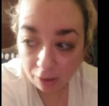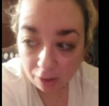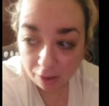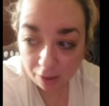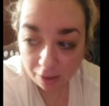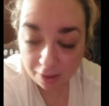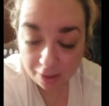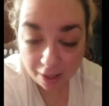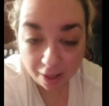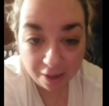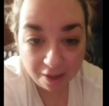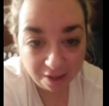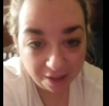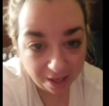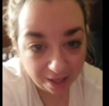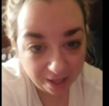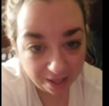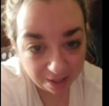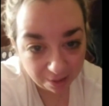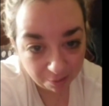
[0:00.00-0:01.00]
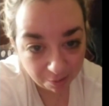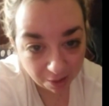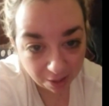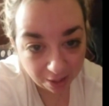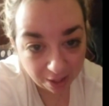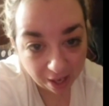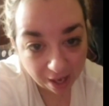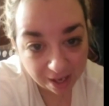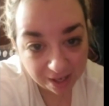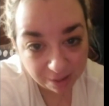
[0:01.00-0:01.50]
now the lady at work
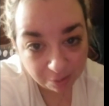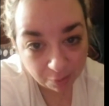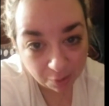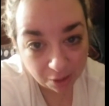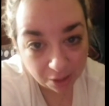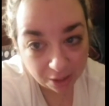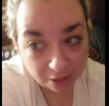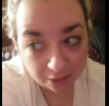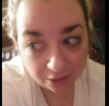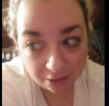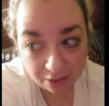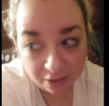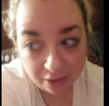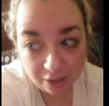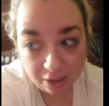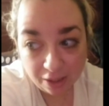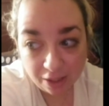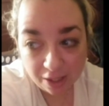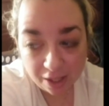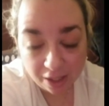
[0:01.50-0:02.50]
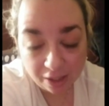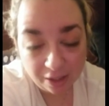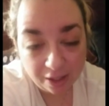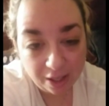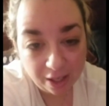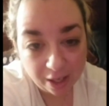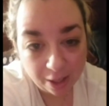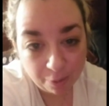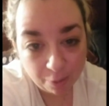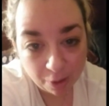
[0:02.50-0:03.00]
has one. A lady
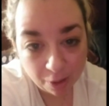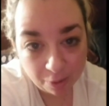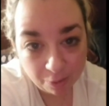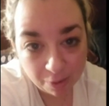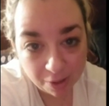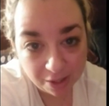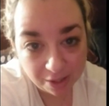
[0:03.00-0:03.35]
I work with